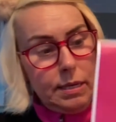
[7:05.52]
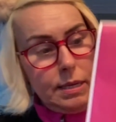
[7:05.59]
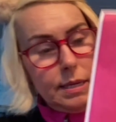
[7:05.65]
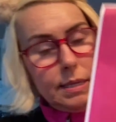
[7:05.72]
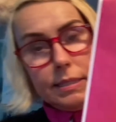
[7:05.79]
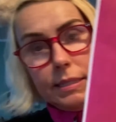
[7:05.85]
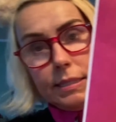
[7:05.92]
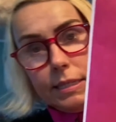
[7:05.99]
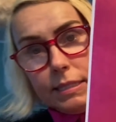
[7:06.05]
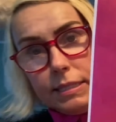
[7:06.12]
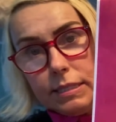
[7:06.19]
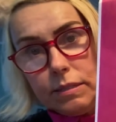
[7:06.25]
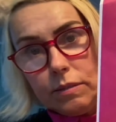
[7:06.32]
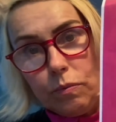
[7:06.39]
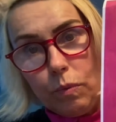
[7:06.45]
is
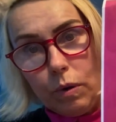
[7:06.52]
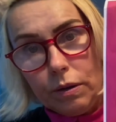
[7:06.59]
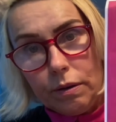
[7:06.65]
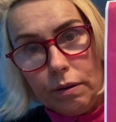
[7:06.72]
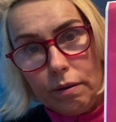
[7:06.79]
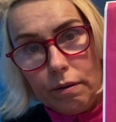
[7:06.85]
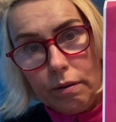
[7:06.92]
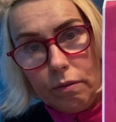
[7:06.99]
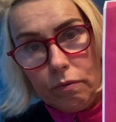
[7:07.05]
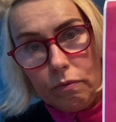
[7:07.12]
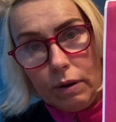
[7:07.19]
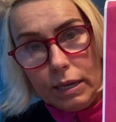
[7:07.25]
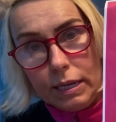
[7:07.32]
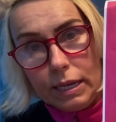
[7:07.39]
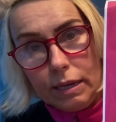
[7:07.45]
this one
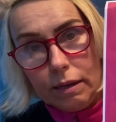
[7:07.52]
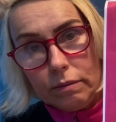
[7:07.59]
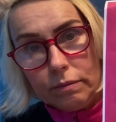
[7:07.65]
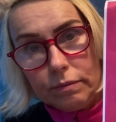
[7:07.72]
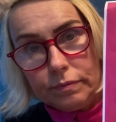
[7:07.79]
right here.